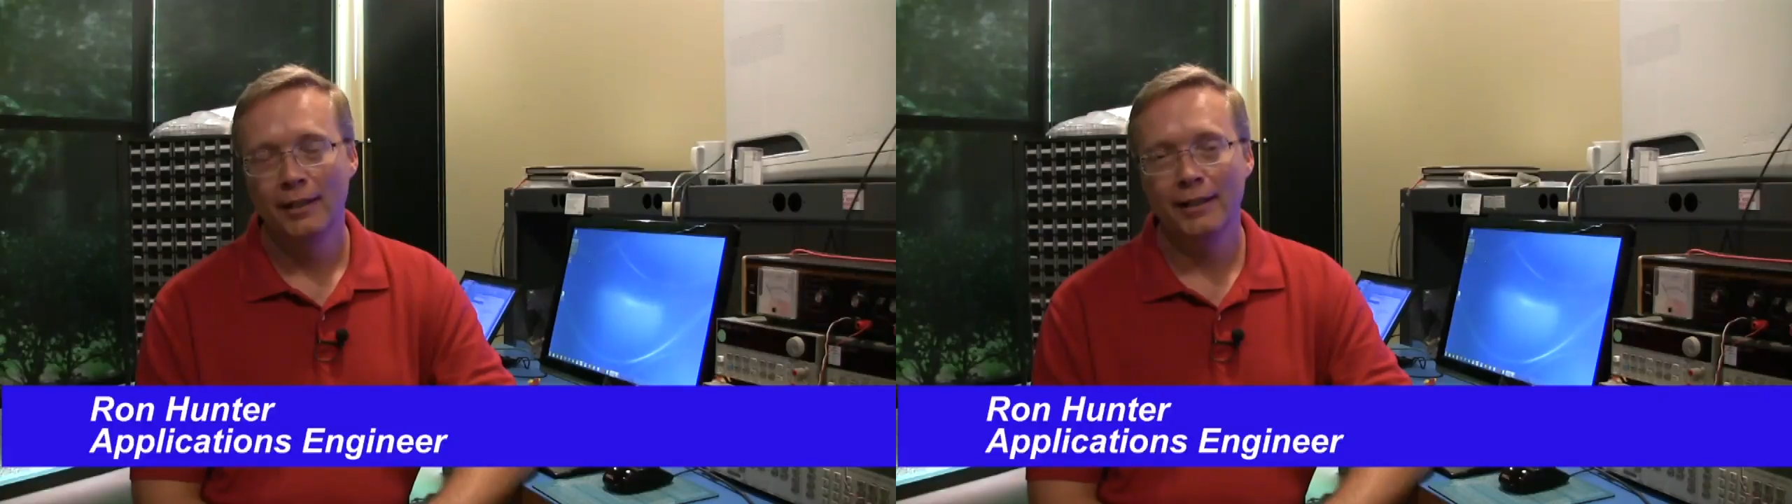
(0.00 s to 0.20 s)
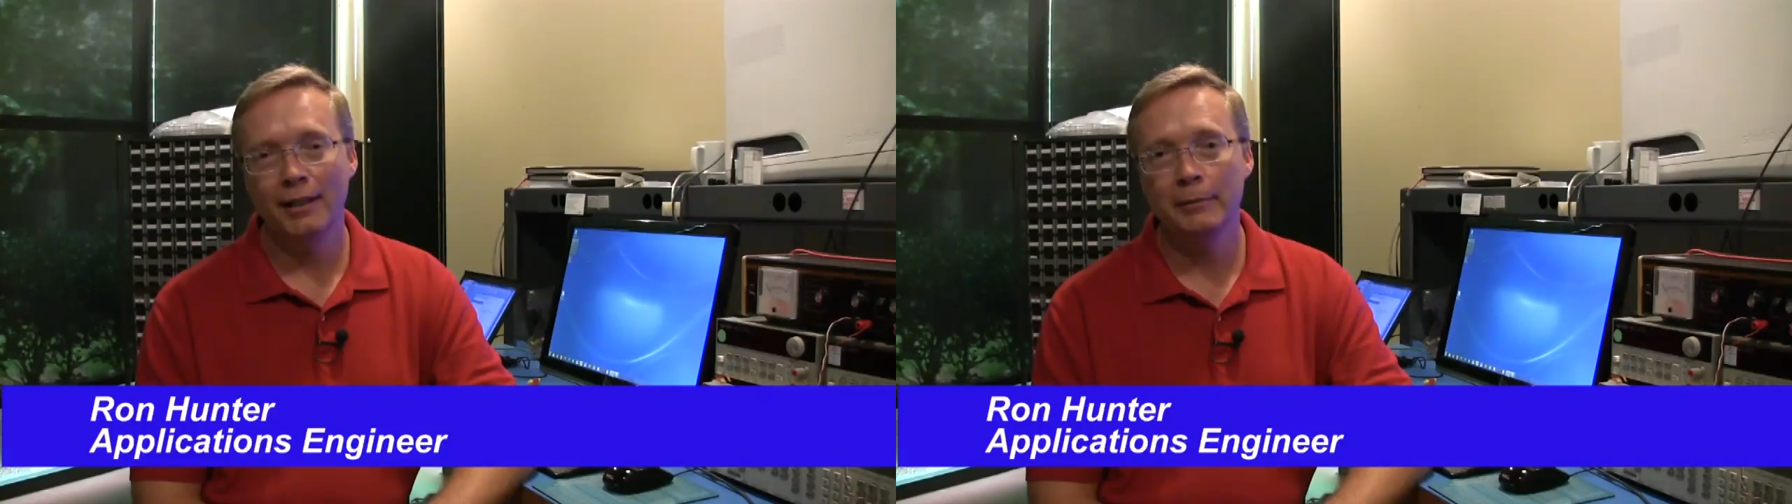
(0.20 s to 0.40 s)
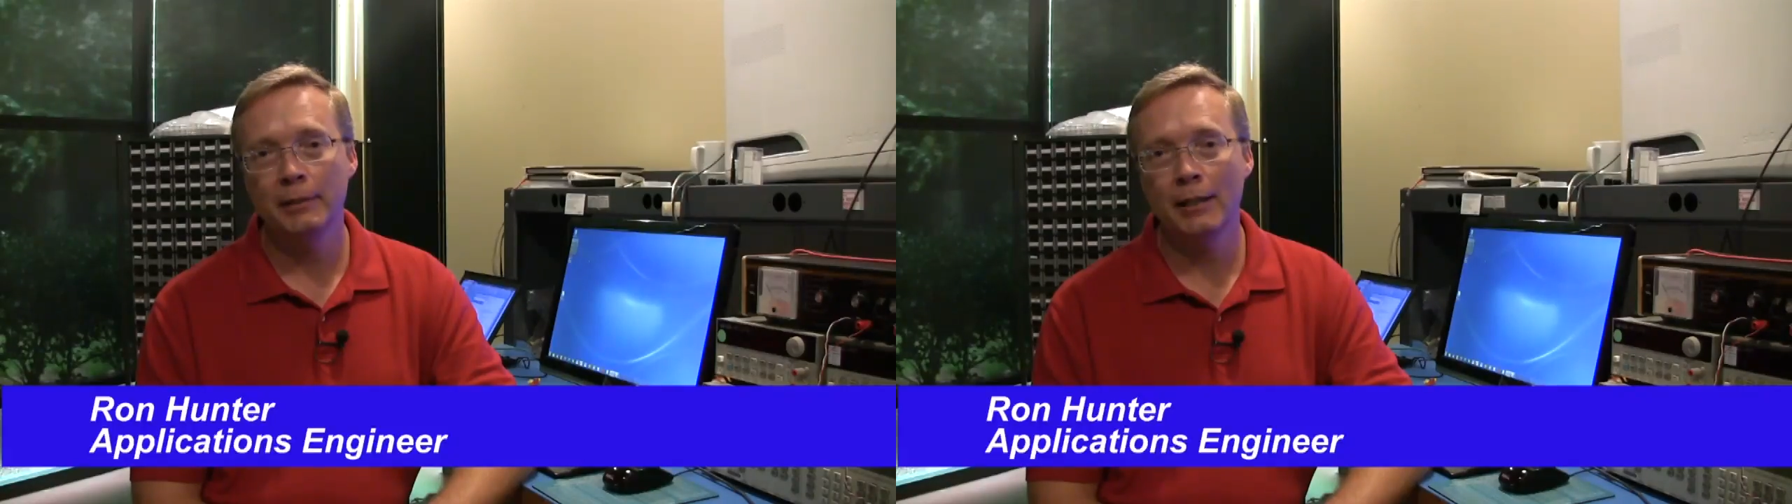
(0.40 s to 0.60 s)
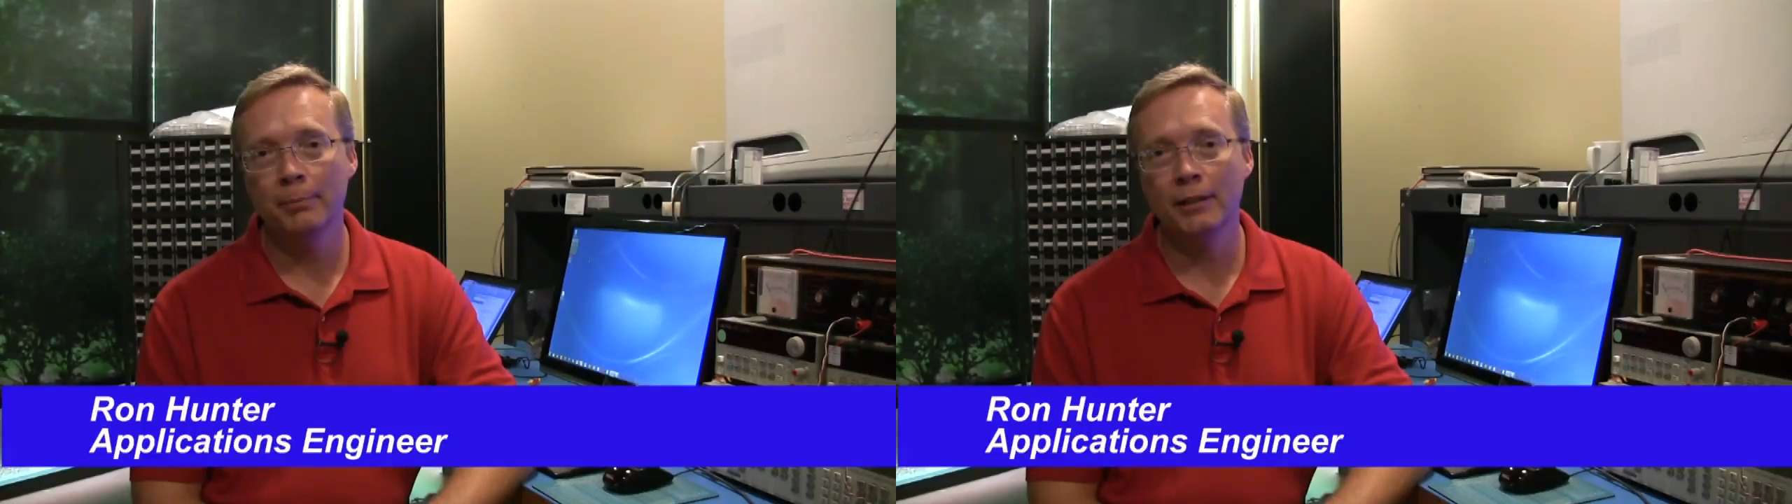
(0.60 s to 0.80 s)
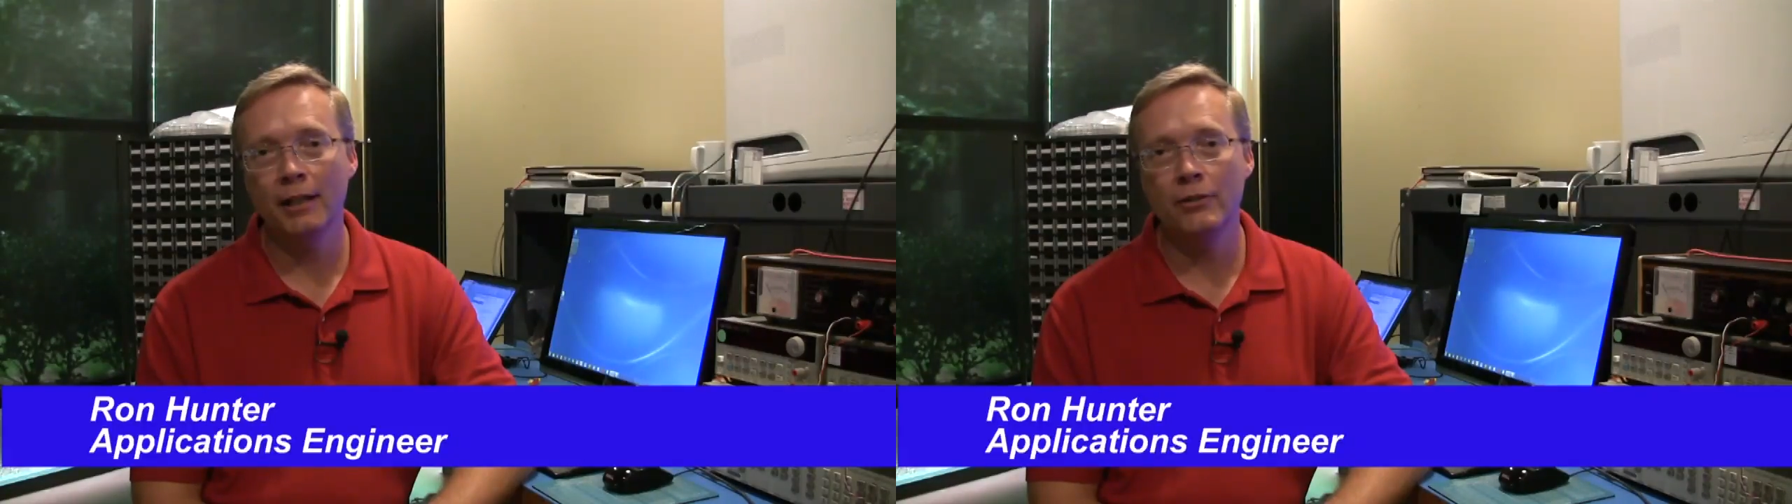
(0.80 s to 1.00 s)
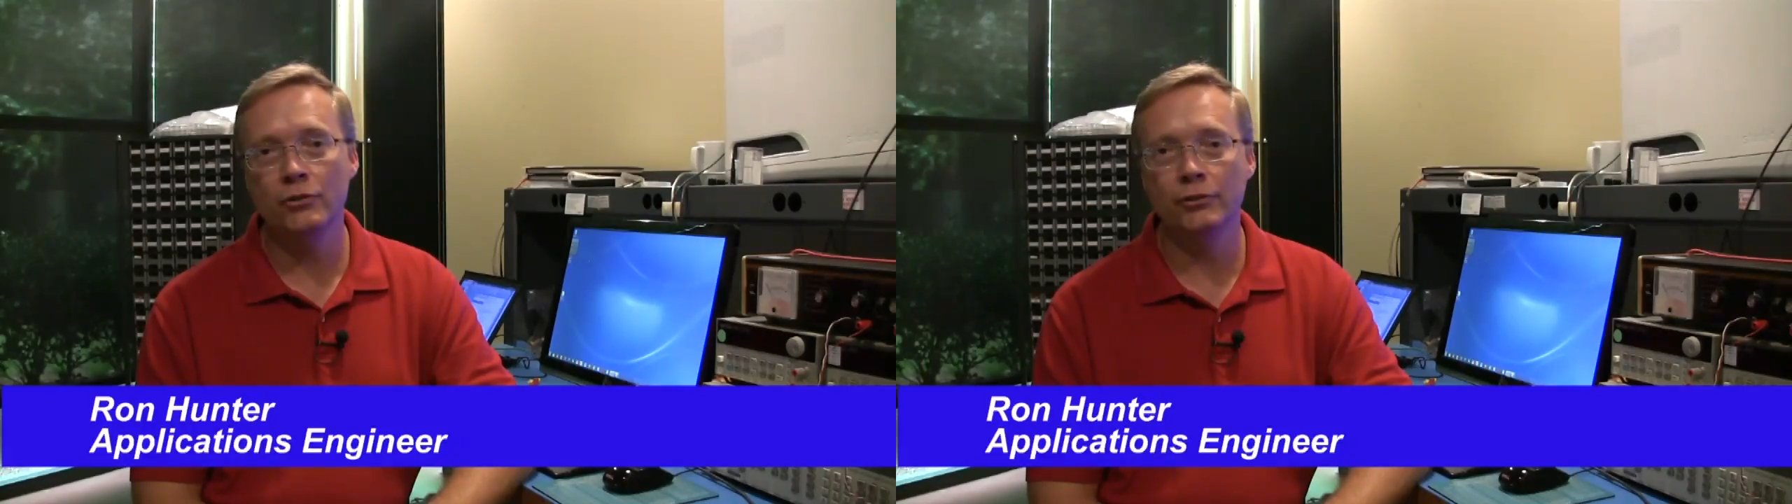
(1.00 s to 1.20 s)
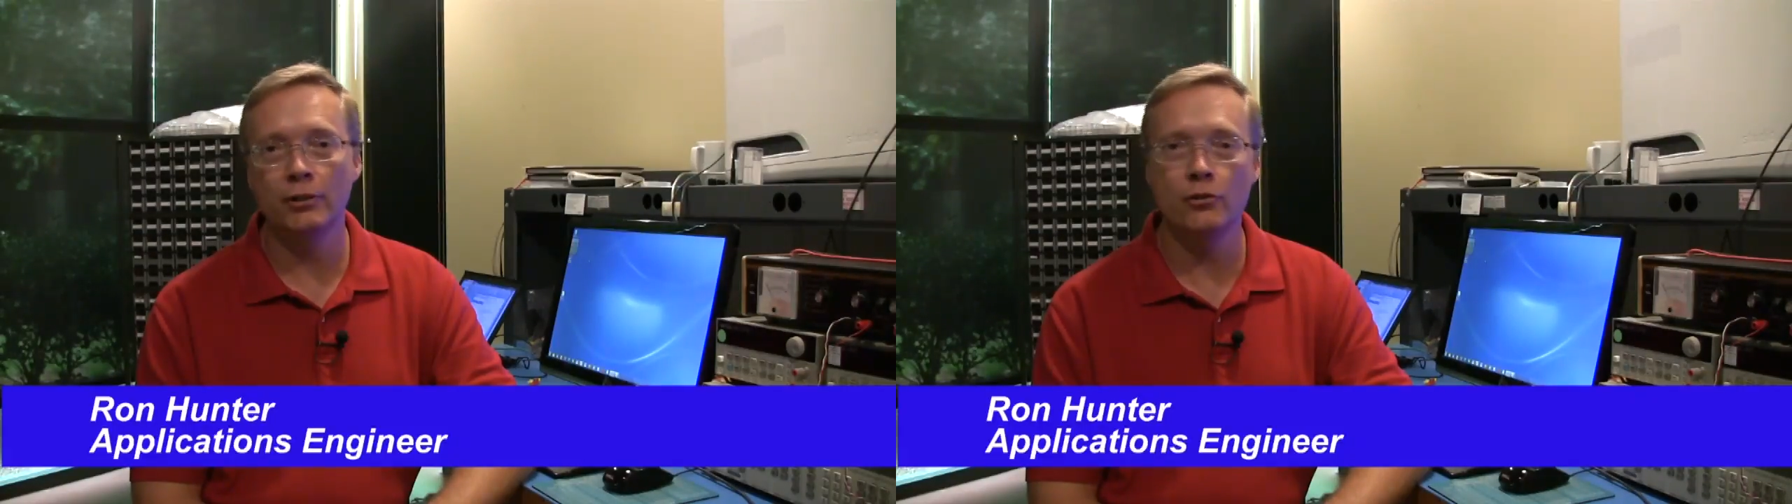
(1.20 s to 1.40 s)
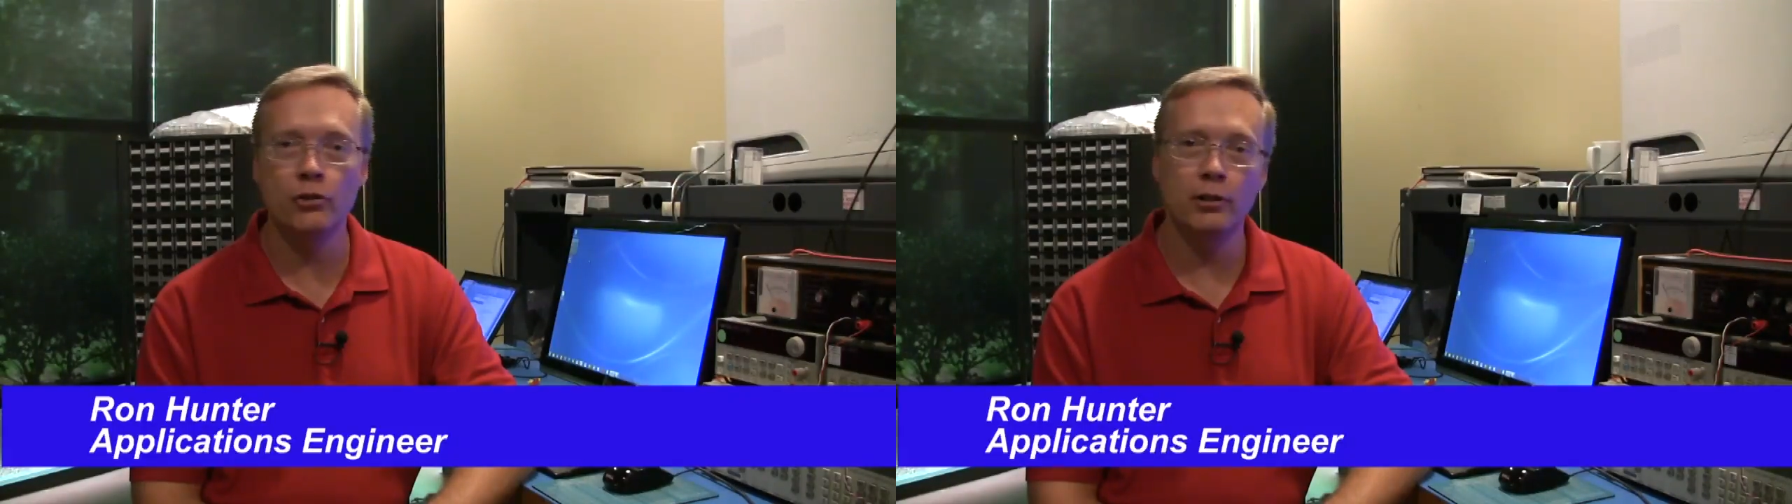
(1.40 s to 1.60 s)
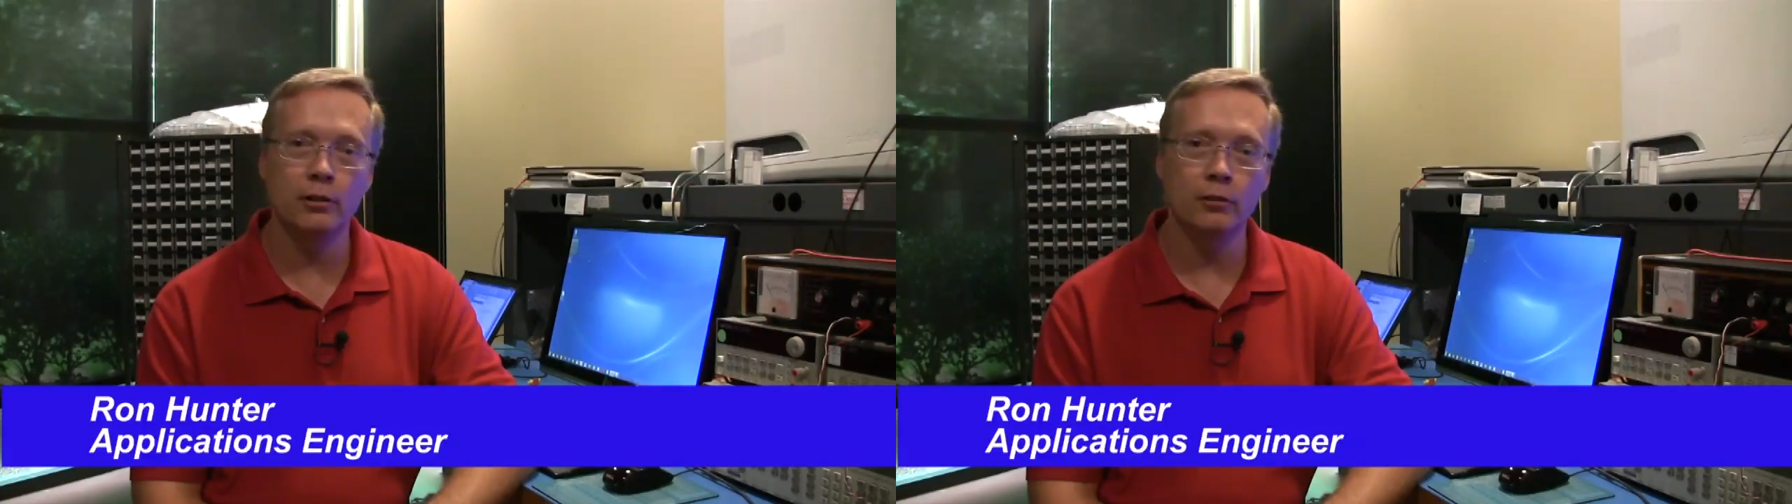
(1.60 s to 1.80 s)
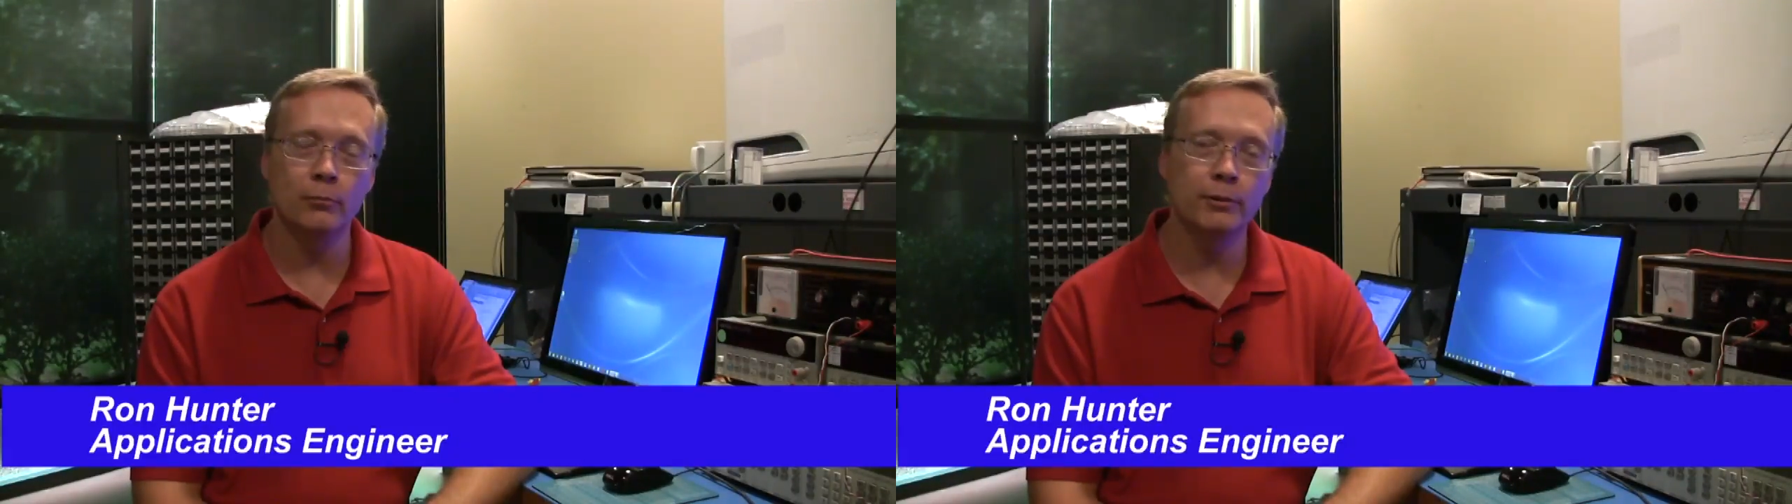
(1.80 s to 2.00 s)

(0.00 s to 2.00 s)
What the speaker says: and I'm an applications engineer